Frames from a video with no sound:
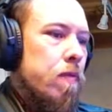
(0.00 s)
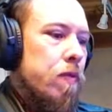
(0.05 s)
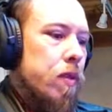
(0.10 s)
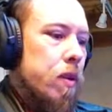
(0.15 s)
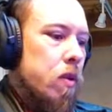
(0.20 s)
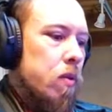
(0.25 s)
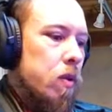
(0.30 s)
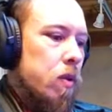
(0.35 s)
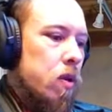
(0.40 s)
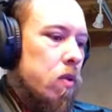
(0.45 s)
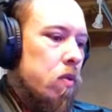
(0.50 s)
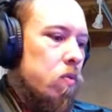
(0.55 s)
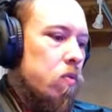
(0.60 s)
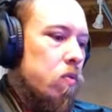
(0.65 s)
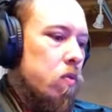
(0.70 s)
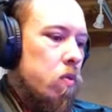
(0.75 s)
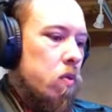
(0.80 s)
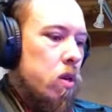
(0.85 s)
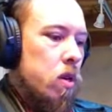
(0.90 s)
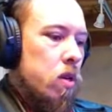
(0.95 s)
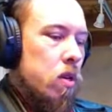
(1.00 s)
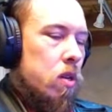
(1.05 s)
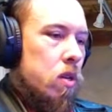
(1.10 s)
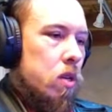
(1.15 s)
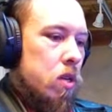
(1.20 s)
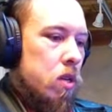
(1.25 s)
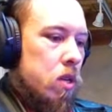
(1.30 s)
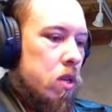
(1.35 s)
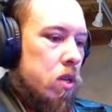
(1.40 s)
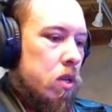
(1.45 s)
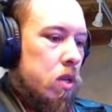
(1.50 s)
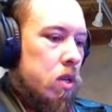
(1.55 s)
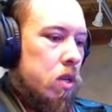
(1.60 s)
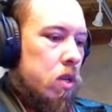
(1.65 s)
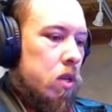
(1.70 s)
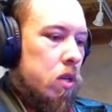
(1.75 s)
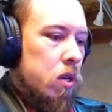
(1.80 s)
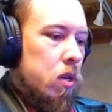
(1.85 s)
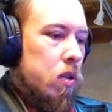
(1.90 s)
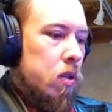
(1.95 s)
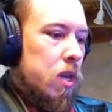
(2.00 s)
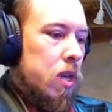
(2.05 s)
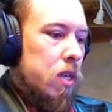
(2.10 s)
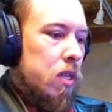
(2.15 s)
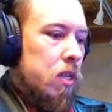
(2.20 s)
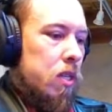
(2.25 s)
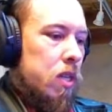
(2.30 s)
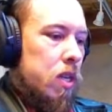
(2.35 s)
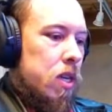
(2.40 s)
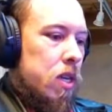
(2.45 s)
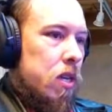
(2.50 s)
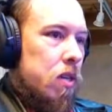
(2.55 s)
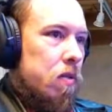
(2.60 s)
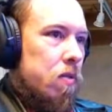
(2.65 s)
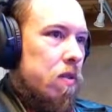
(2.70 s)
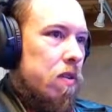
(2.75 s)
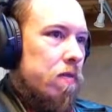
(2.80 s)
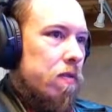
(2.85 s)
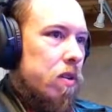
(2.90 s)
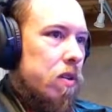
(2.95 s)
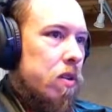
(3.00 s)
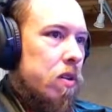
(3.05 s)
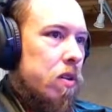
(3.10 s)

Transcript: There we go. Ooh, grassland, river.